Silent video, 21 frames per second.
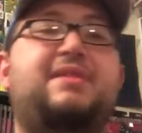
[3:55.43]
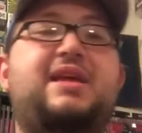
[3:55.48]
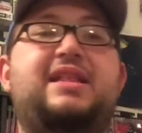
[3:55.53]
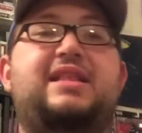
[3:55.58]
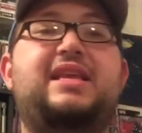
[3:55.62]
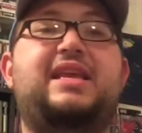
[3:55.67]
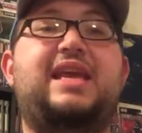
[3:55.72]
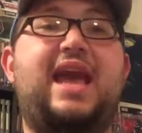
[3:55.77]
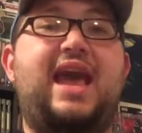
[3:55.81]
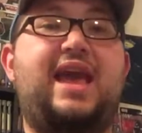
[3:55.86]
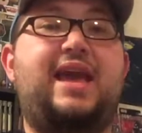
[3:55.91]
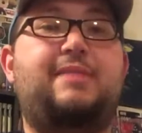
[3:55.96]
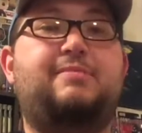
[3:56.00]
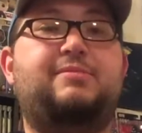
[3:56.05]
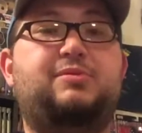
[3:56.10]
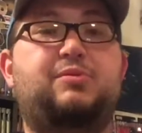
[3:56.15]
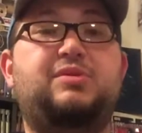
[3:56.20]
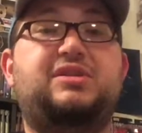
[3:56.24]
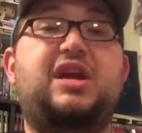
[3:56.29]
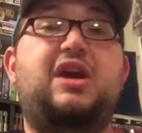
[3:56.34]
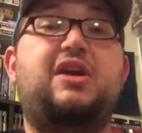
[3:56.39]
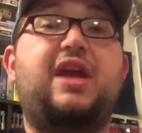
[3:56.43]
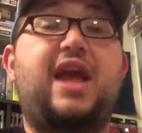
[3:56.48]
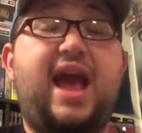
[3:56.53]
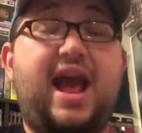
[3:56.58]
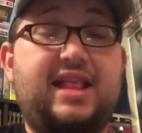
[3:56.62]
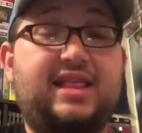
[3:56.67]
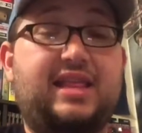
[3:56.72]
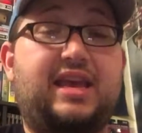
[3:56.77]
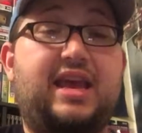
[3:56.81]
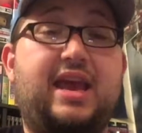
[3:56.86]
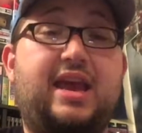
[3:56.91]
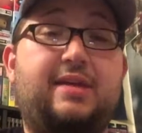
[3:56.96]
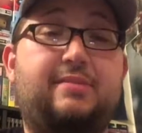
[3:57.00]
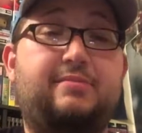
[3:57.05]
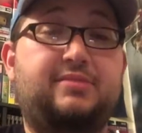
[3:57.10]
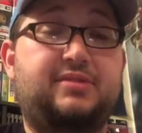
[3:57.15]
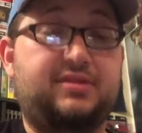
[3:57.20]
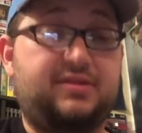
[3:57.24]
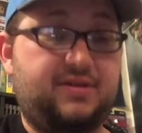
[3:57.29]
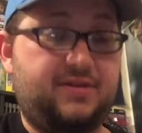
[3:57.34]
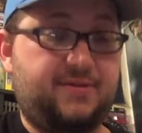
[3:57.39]
get the games, which I already had the
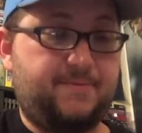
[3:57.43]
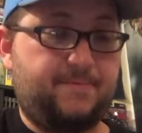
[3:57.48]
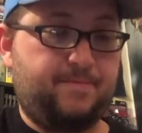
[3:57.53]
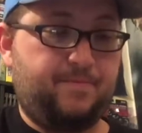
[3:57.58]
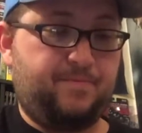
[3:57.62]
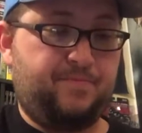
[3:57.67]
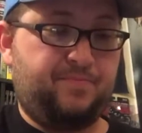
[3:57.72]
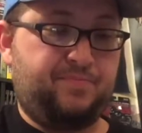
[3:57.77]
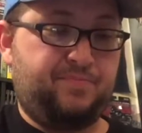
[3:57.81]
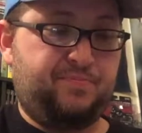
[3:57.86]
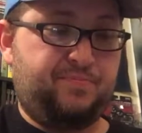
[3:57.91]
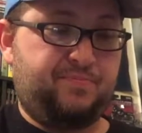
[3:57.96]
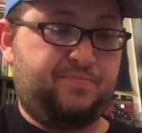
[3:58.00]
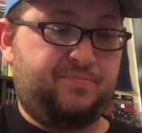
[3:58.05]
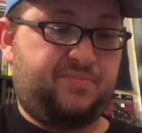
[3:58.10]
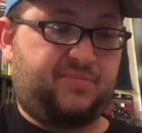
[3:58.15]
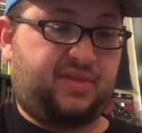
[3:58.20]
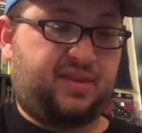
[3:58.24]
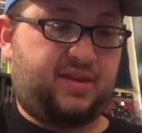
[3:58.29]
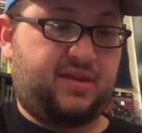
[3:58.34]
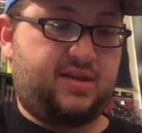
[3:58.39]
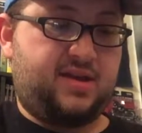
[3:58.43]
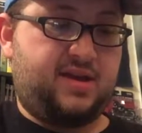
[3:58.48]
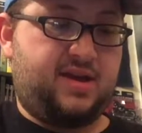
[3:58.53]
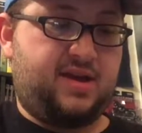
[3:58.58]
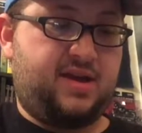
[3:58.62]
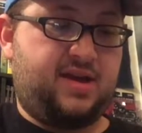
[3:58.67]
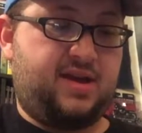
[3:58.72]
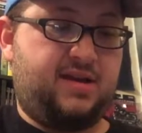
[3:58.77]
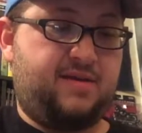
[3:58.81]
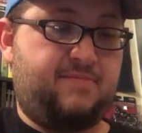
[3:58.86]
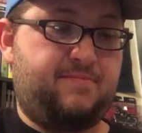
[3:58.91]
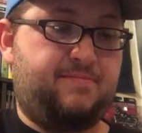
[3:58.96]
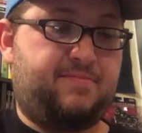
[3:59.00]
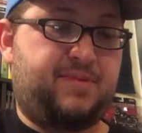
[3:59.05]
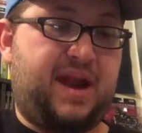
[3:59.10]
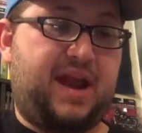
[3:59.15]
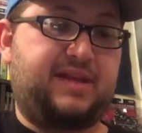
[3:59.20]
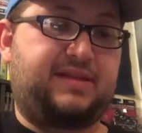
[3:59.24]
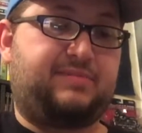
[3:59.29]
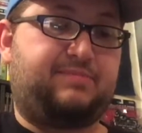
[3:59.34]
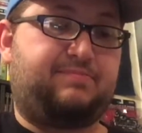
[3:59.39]
games. Um, but
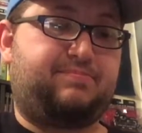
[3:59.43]
I